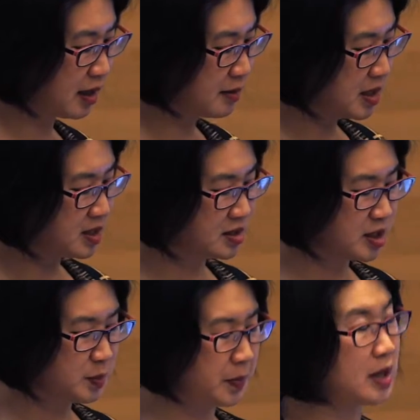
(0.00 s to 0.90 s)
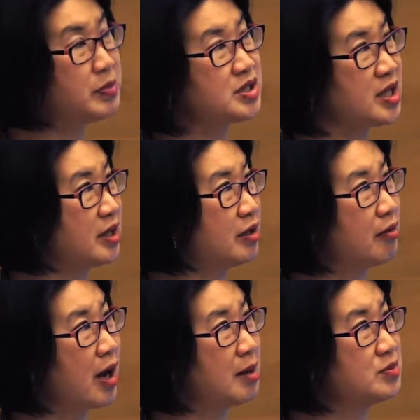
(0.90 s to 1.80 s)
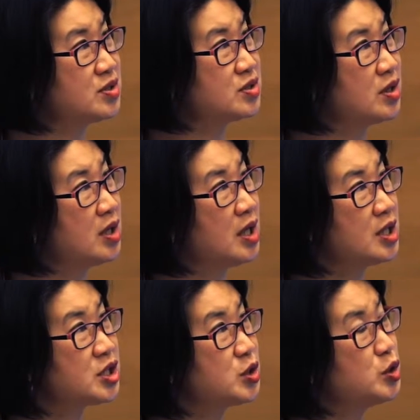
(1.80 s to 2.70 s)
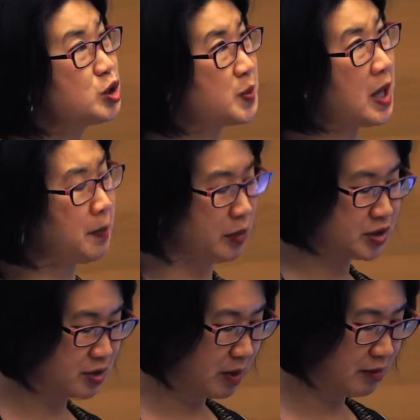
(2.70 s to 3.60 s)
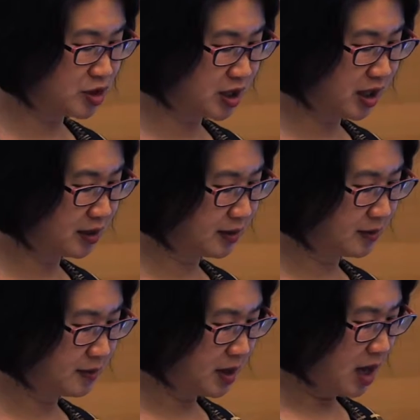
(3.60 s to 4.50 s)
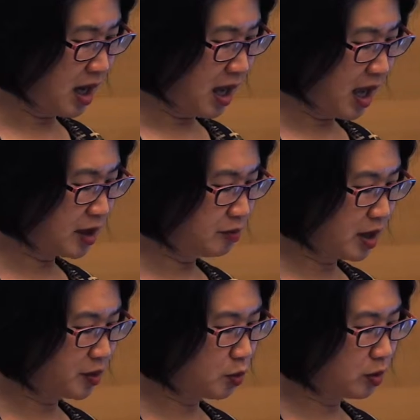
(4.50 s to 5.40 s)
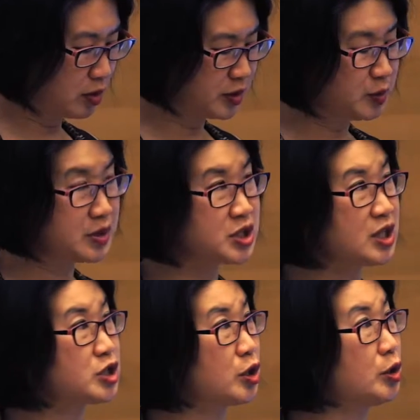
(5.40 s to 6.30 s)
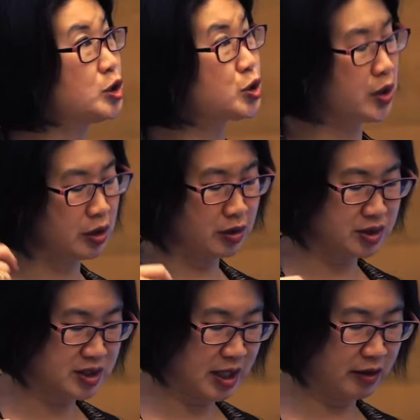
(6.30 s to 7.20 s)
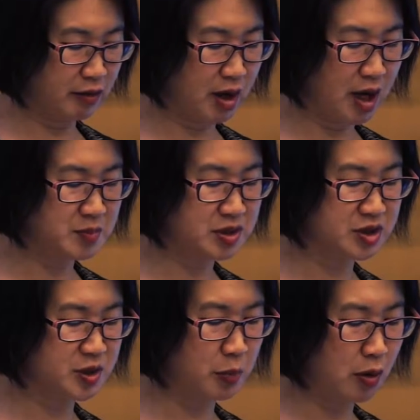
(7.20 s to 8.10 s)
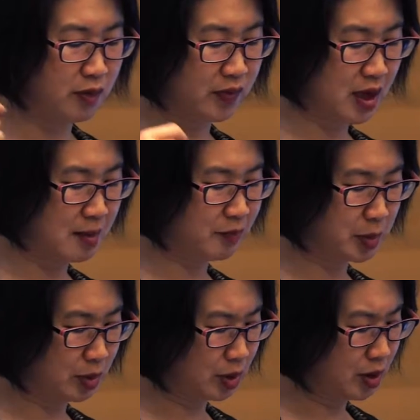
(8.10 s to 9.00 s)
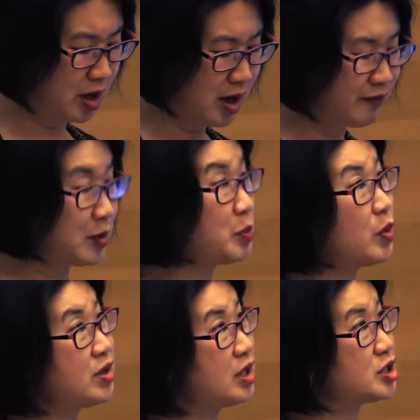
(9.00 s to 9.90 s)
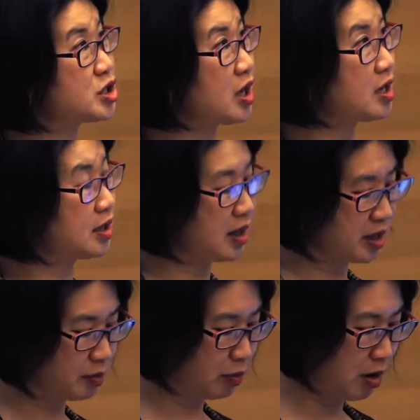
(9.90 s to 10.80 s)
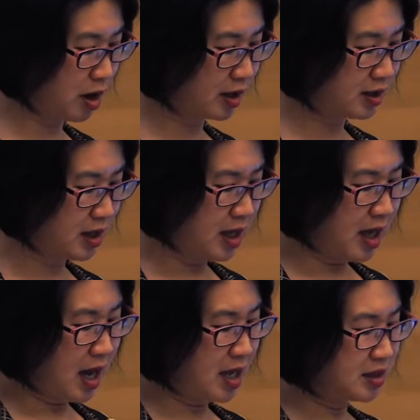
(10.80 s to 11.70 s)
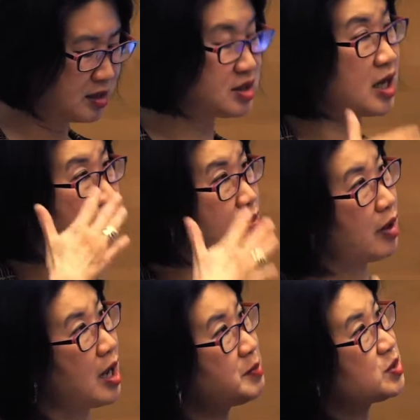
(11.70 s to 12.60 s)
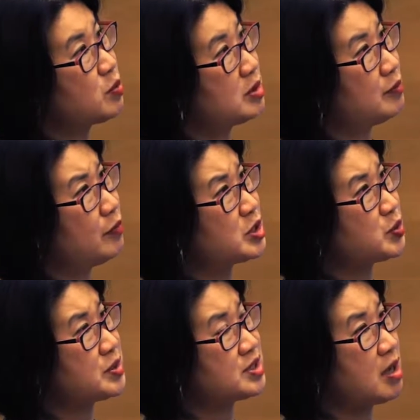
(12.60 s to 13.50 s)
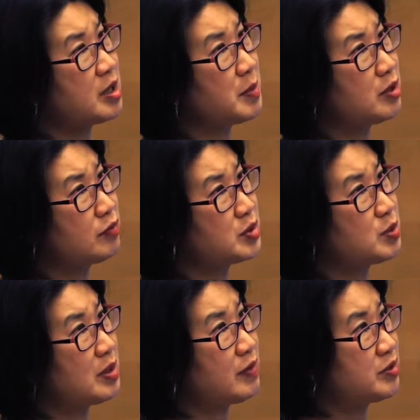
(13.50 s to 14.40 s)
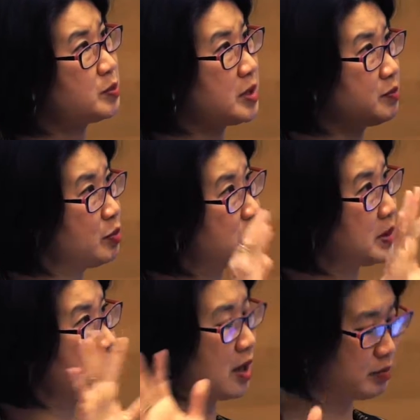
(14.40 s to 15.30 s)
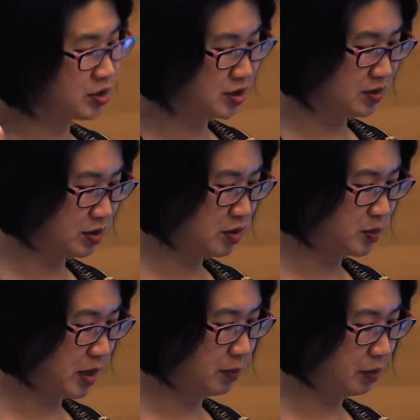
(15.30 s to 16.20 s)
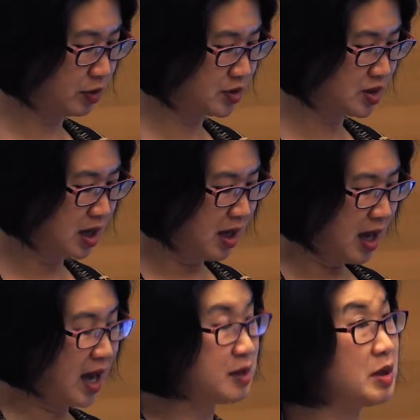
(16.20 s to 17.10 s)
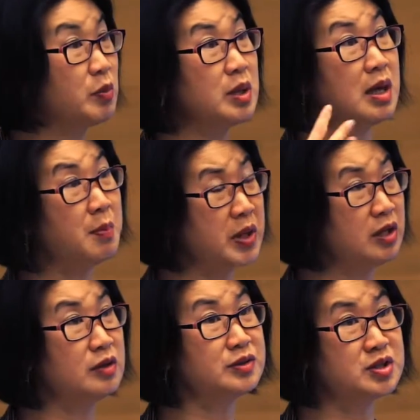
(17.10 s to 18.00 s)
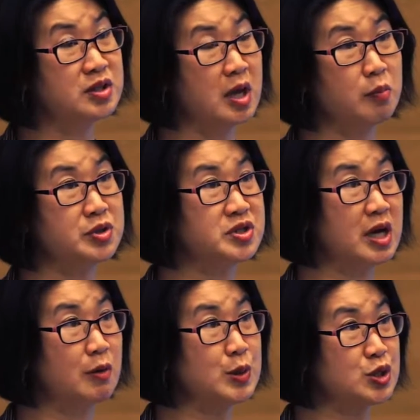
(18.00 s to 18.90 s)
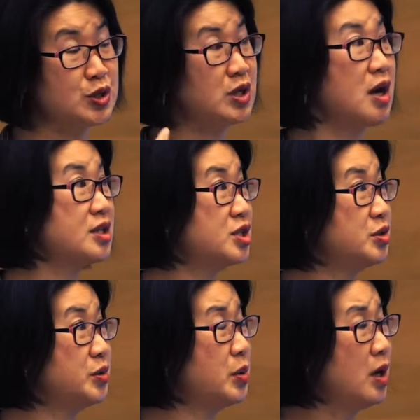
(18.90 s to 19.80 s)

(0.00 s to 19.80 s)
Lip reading: he sent public telegrams to newspapers around China and around the world, which in turn triggered telegrams in support of the emperor from within China and abroad. And these telegrams, one of which was signed by over 1,200 people, would be published in the newspapers and would appeal to the Empress Dowager not to